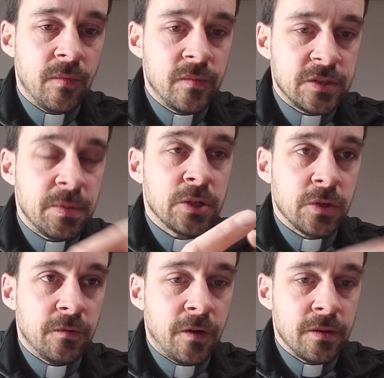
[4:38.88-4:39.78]

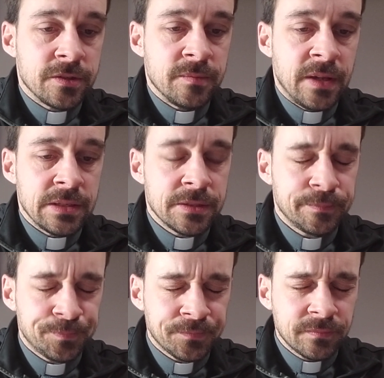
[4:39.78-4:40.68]
spiritual fathers and mothers.
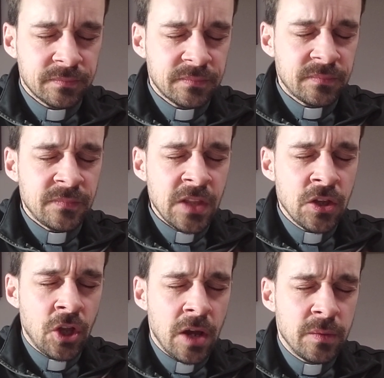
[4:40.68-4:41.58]

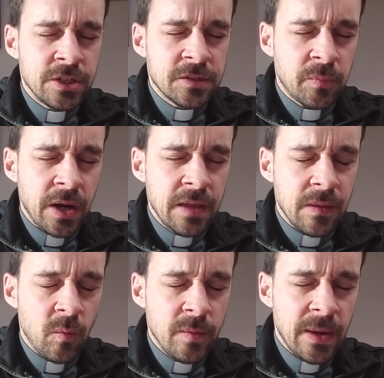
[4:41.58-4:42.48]
God, we just pray
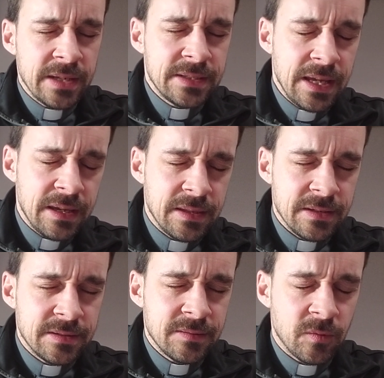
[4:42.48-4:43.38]
that we might take
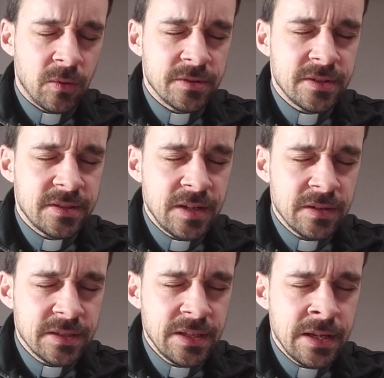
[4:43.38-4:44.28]
these roles
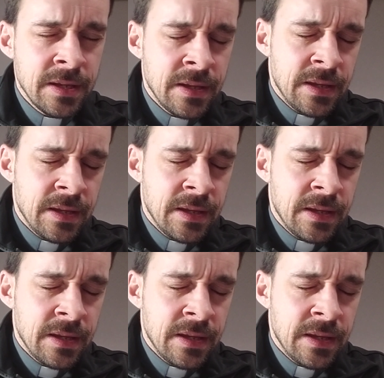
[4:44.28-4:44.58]
seriously,